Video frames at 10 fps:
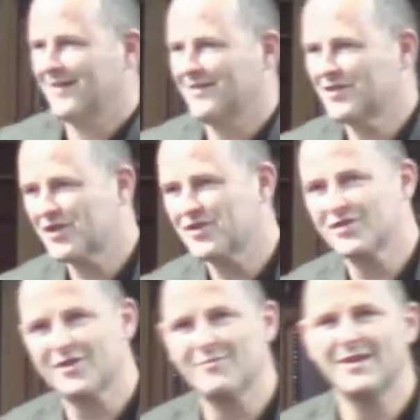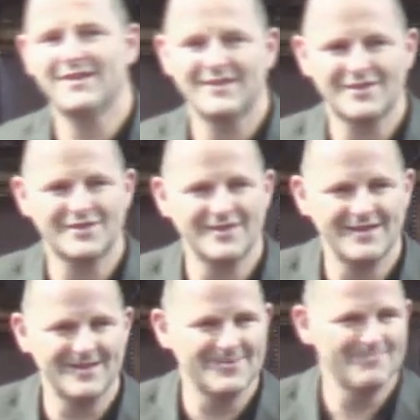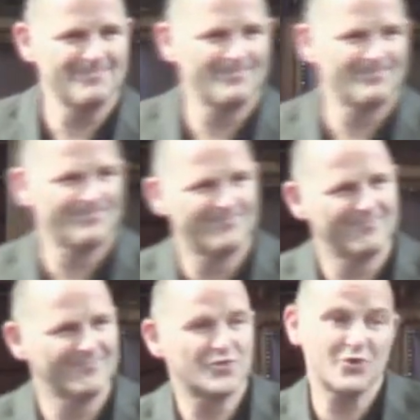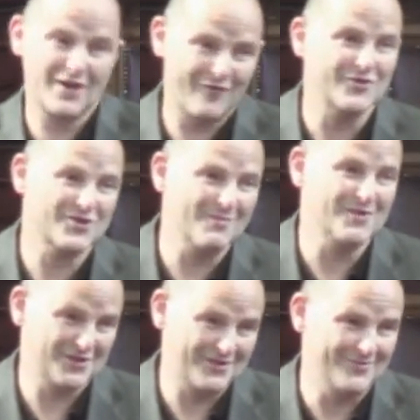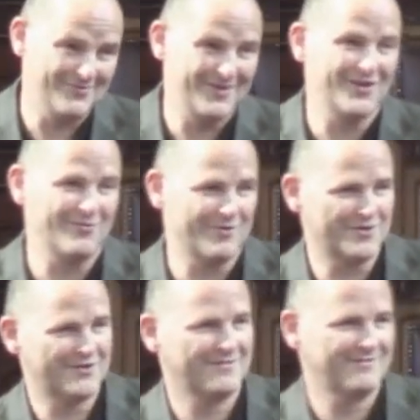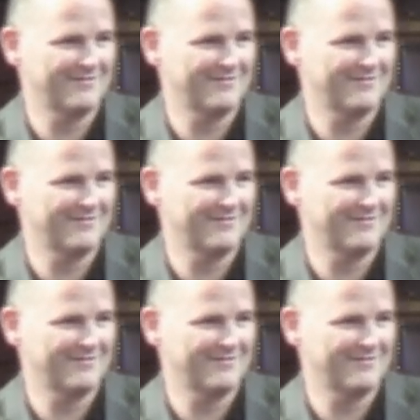decisions are made, it's okay for some to steal, in other words,